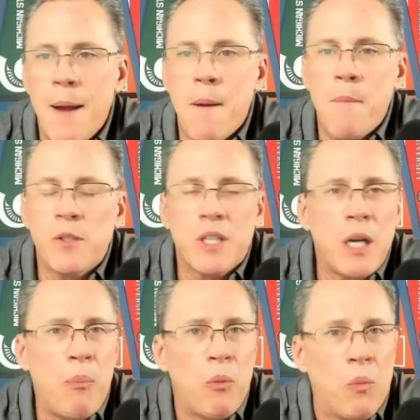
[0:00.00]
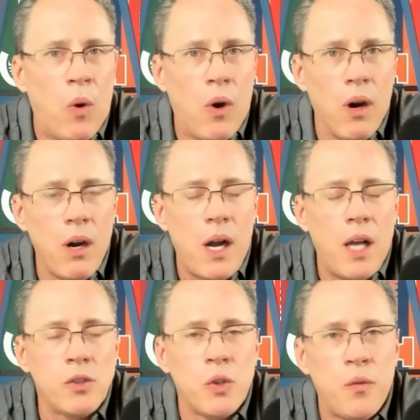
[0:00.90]
There's a couple more
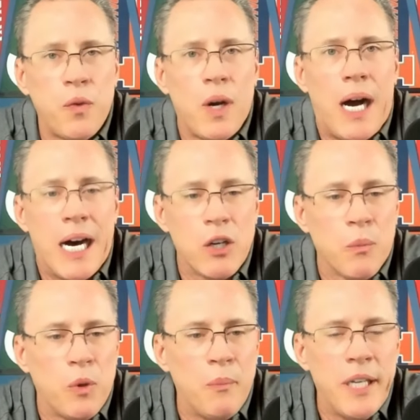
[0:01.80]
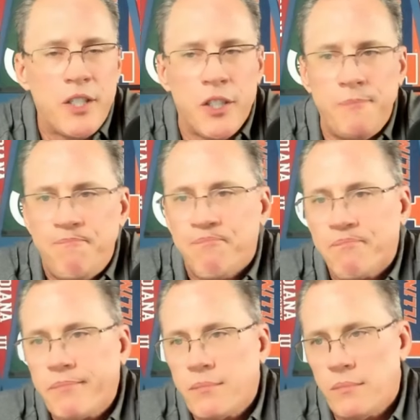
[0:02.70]
I'll do for honorable mention.
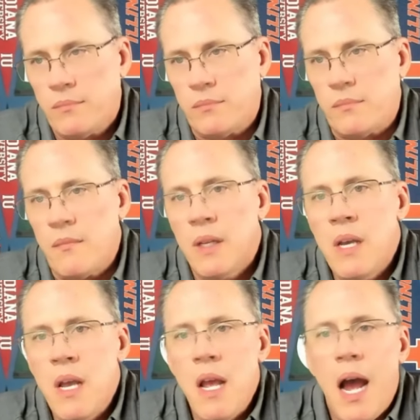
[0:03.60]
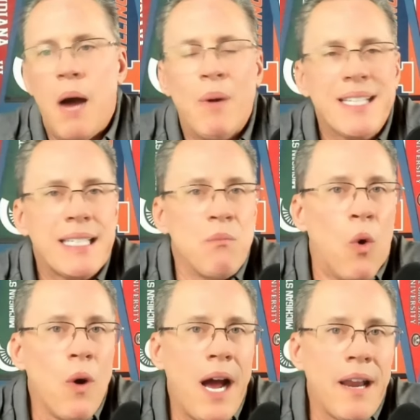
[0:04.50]
I want to see
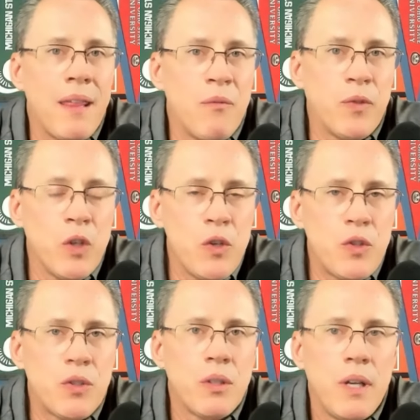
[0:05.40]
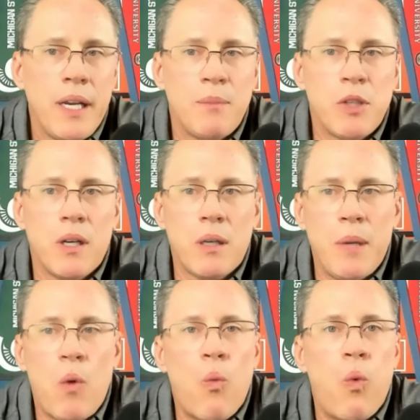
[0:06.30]
more out of them first. And I'm talking
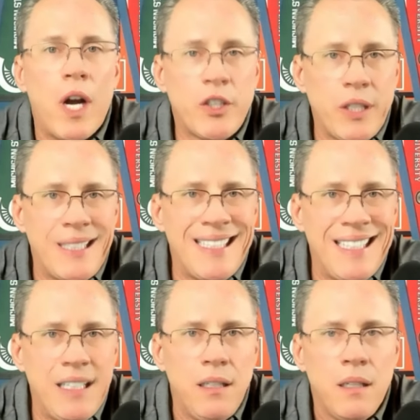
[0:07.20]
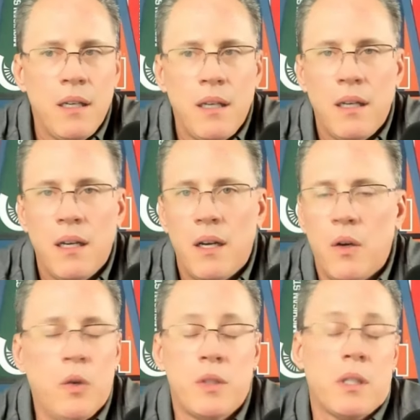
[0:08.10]
about Washington,
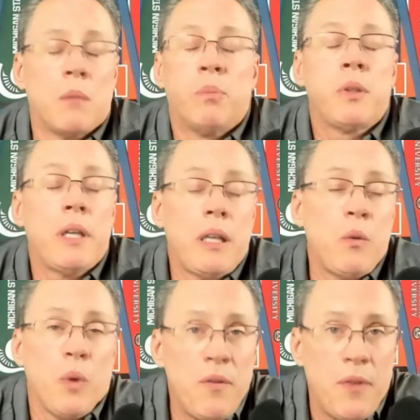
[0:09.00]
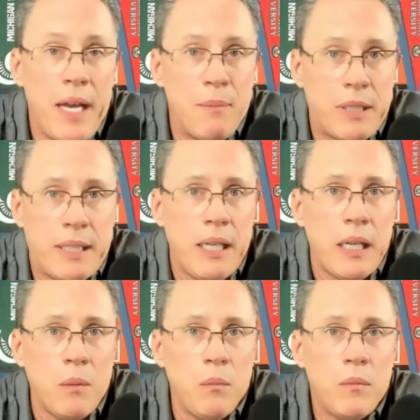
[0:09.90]
who's a completely revamped
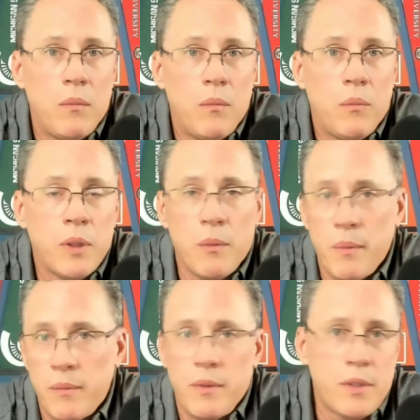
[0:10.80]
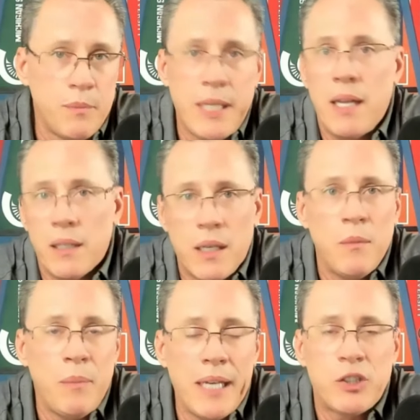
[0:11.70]
team. But there's some talent
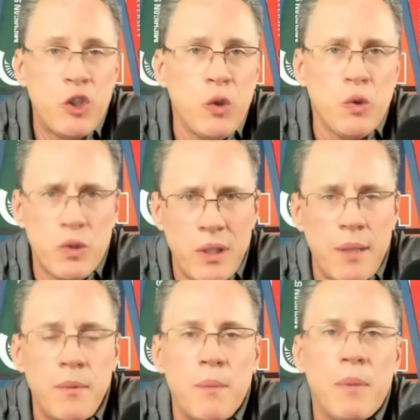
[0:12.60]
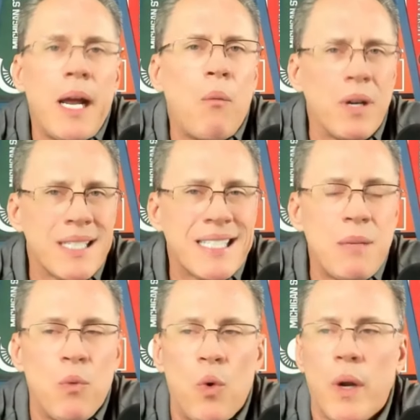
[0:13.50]
coming back too. But I want to see
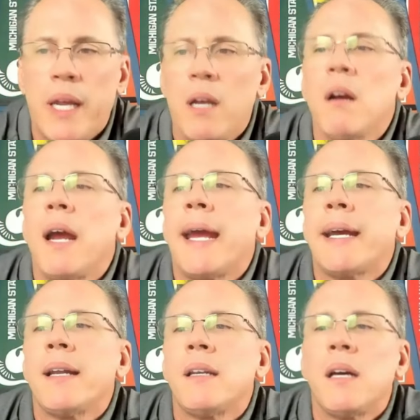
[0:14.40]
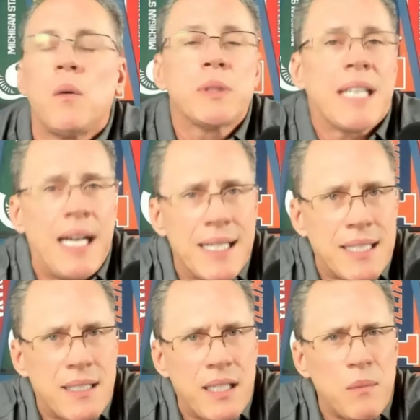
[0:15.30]
more here. And
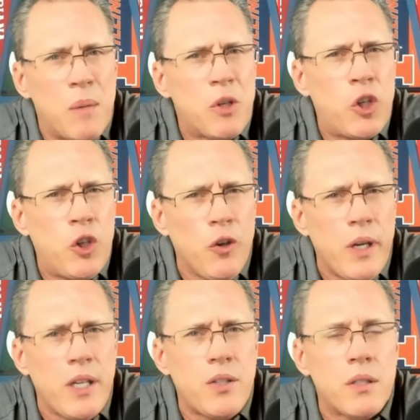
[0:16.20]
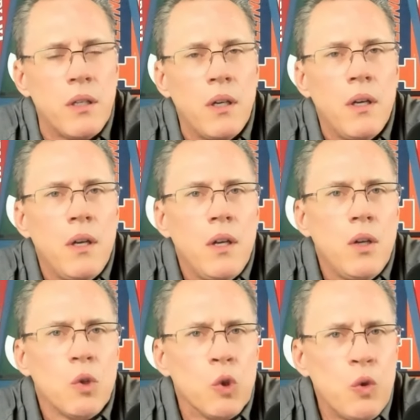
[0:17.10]
Wisconsin team, I'm curious.
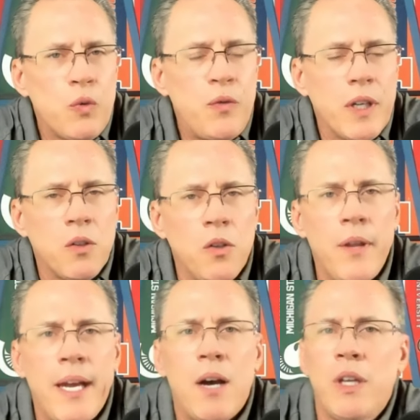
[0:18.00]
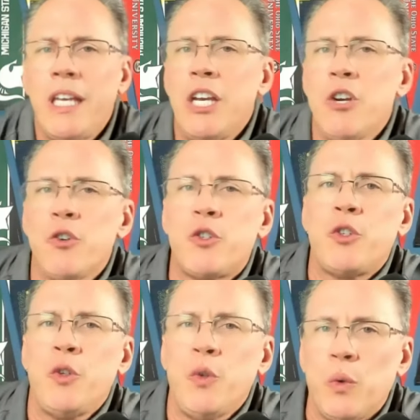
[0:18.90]
Luke Fickell now year
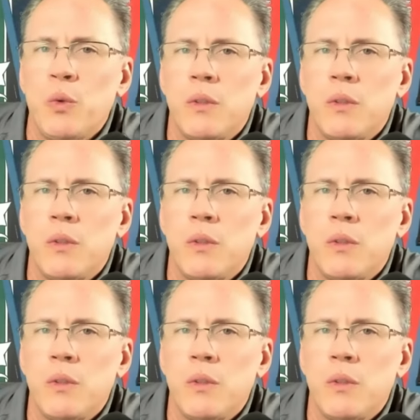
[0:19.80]
two.